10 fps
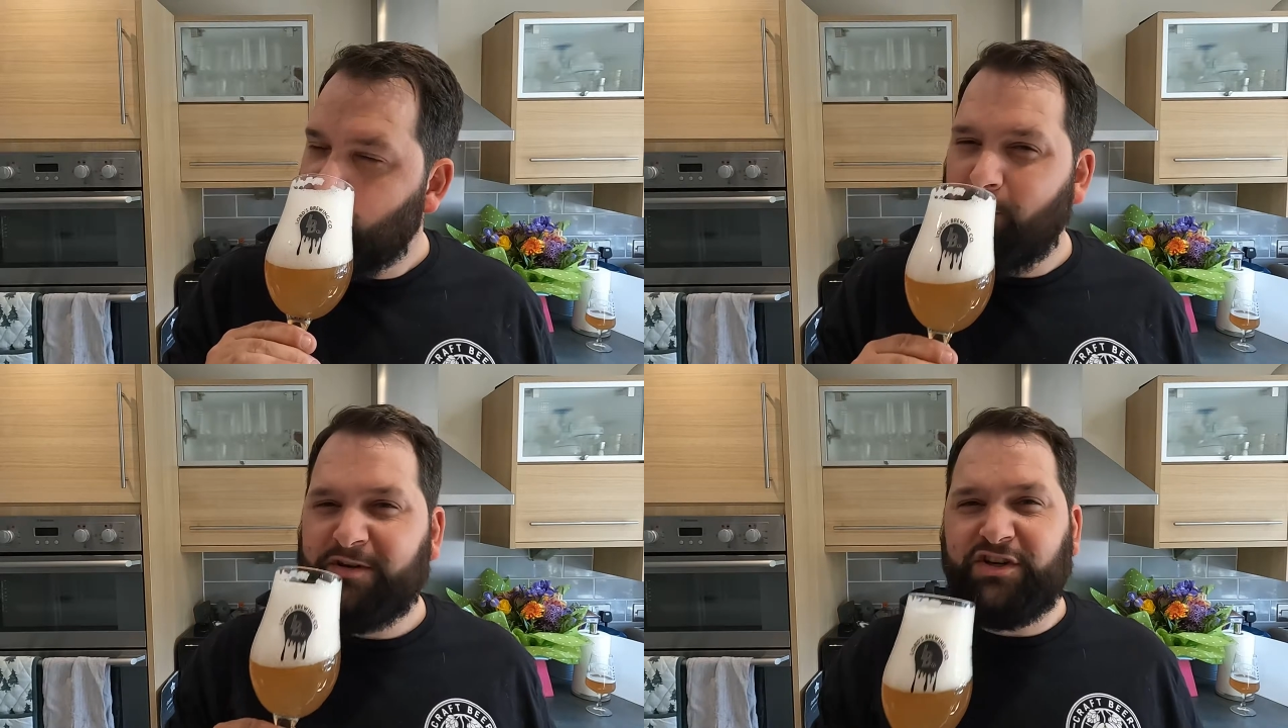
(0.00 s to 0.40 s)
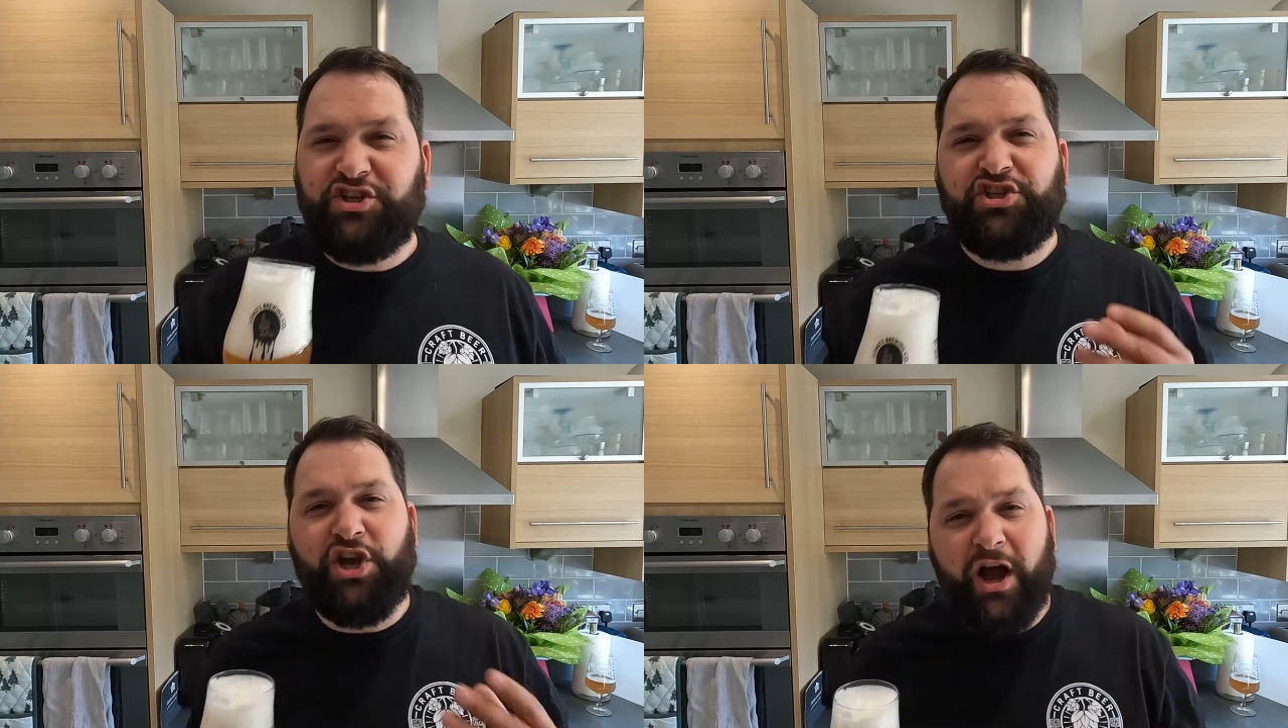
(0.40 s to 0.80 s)
Almost
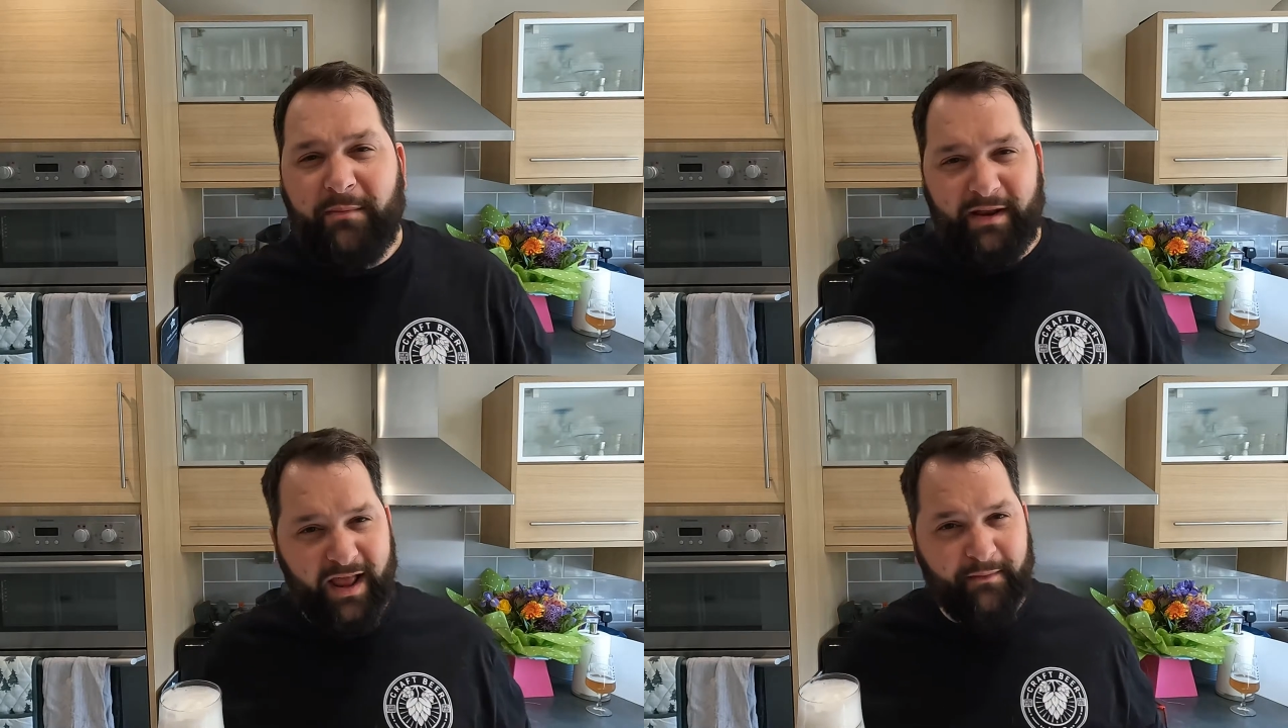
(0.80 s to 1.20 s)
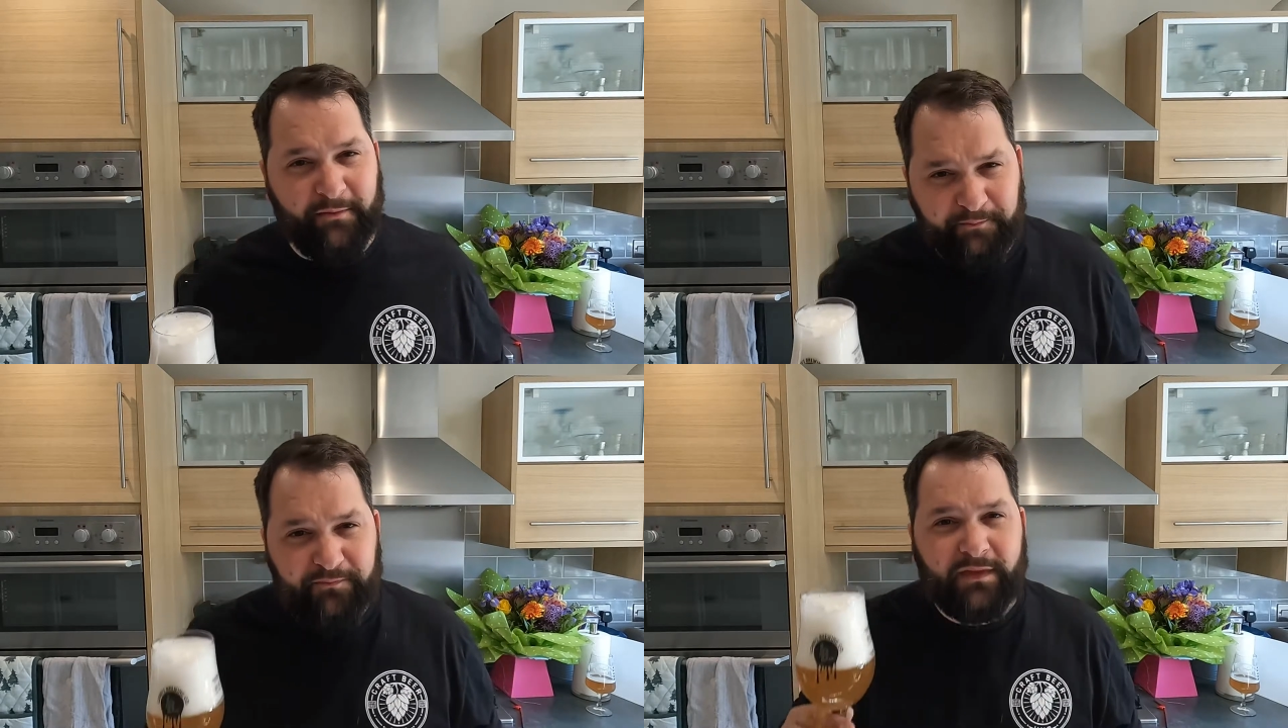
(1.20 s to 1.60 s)
like sherbet
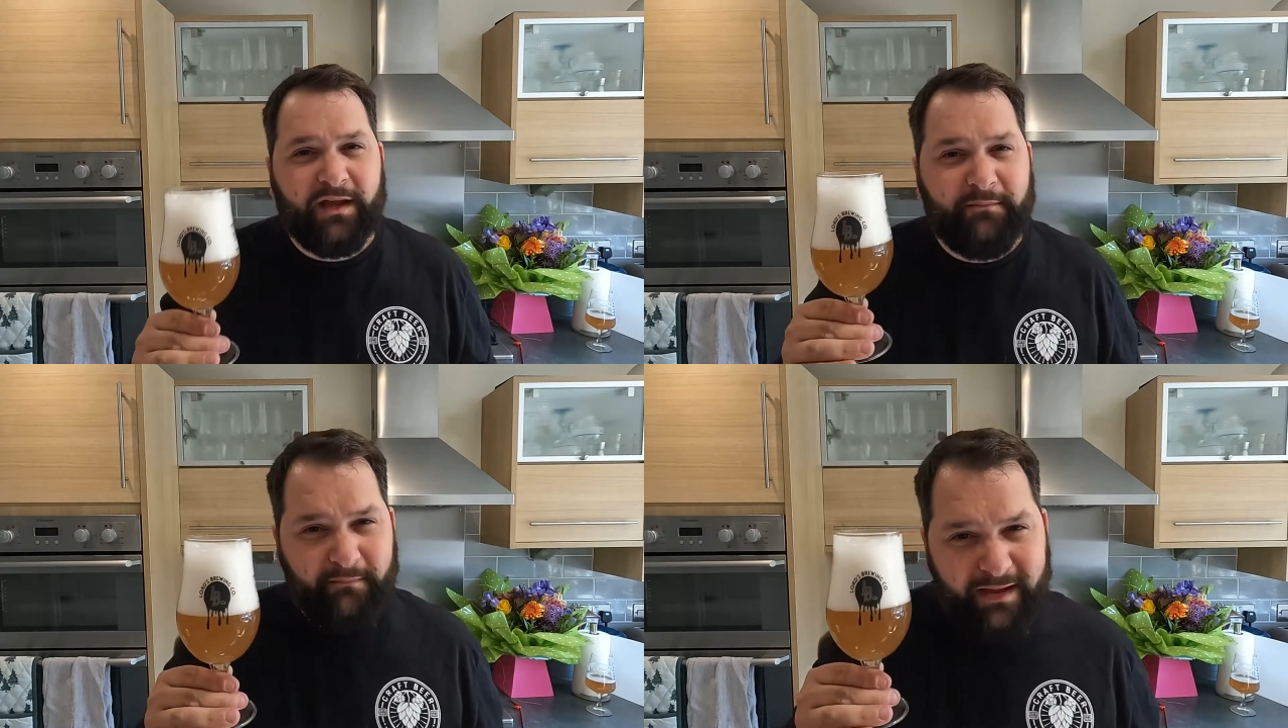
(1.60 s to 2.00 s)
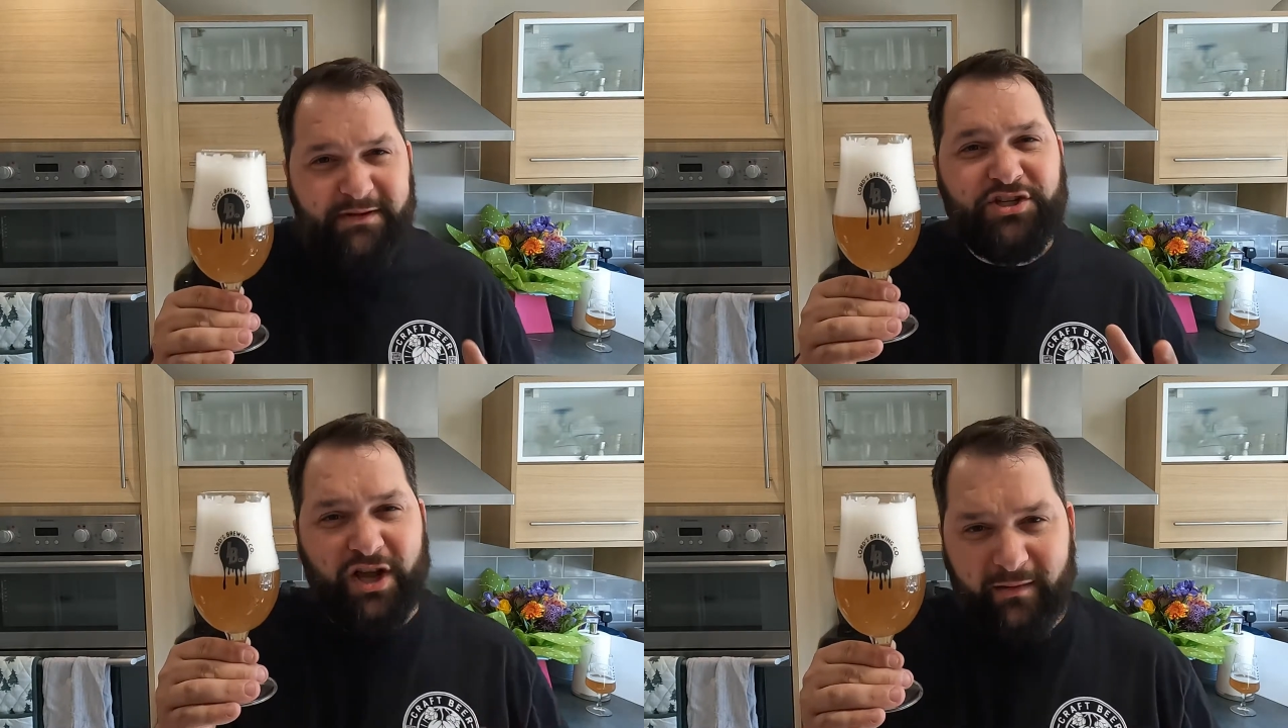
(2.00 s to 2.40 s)
lemon.
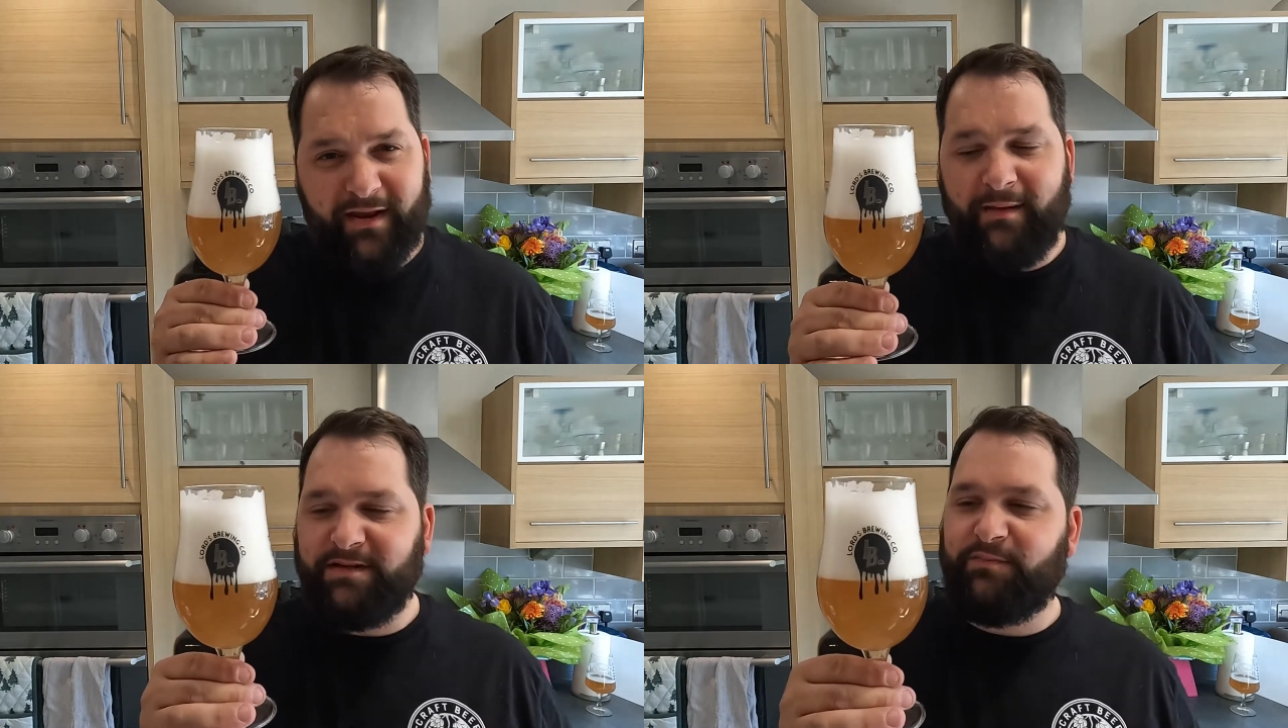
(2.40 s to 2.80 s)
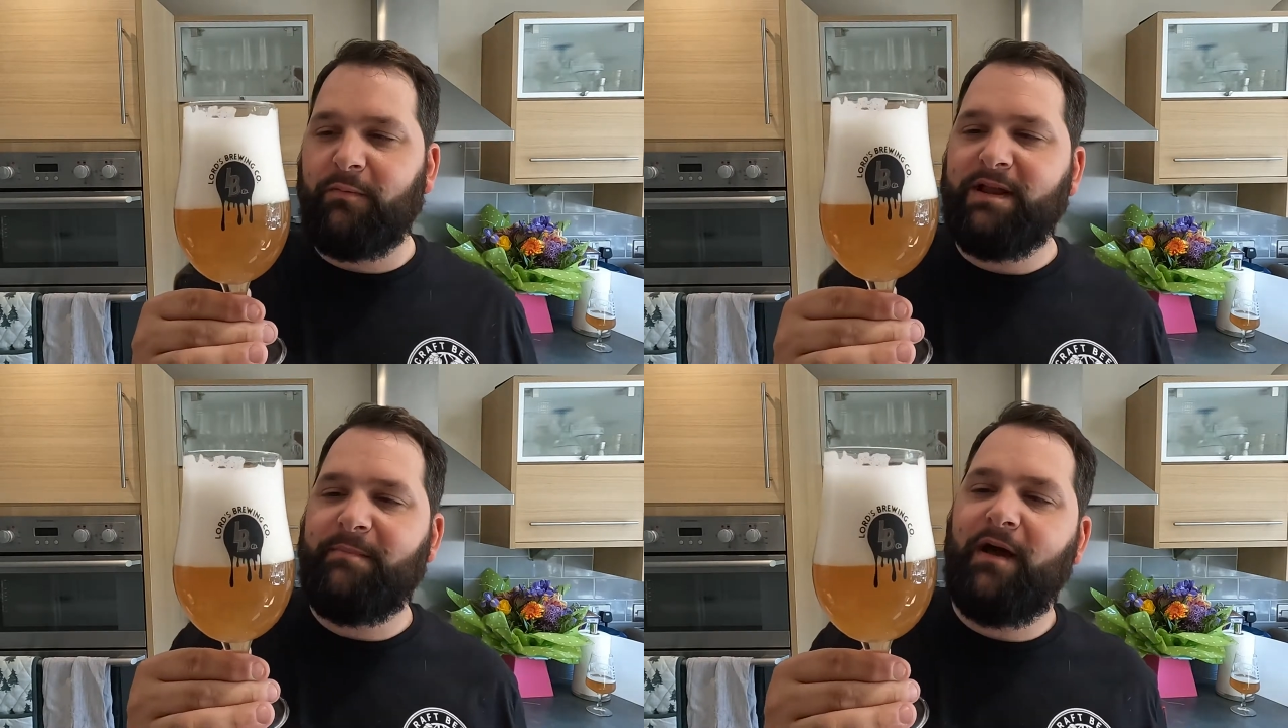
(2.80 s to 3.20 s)
Maybe sherbet lemon is
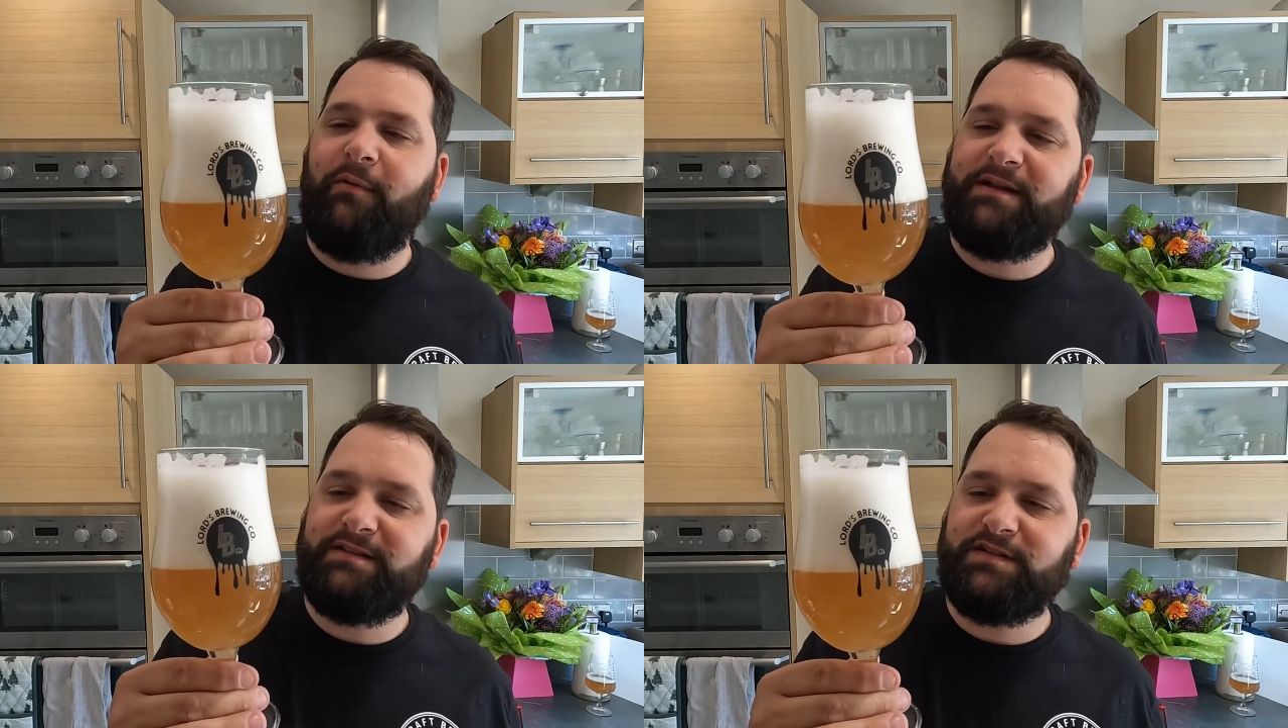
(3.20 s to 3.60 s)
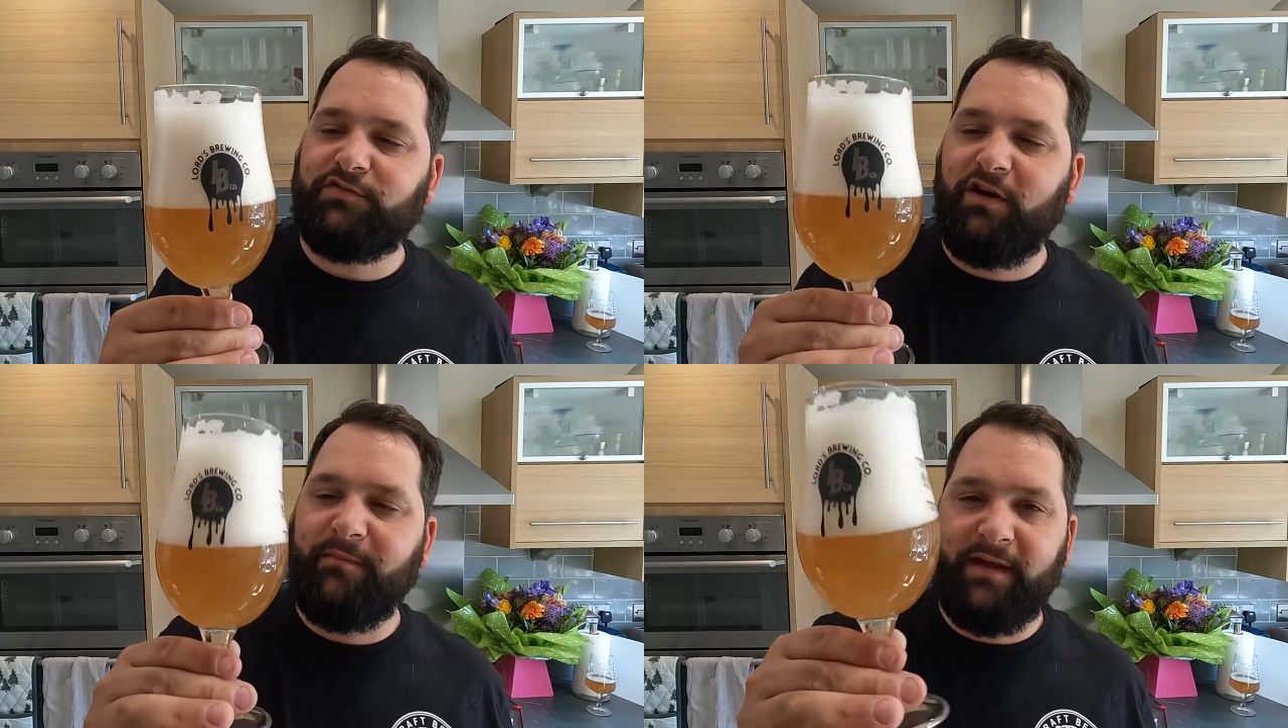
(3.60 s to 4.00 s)
probably a better way to
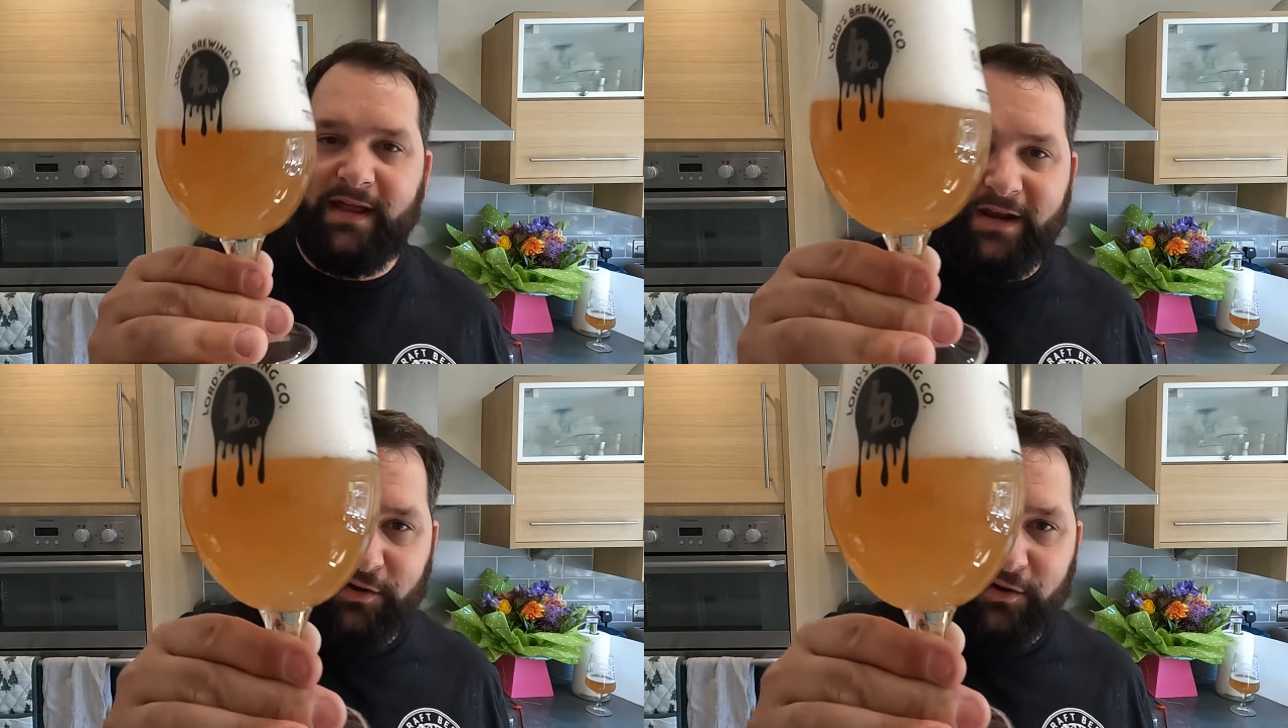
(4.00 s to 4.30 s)
describe it. It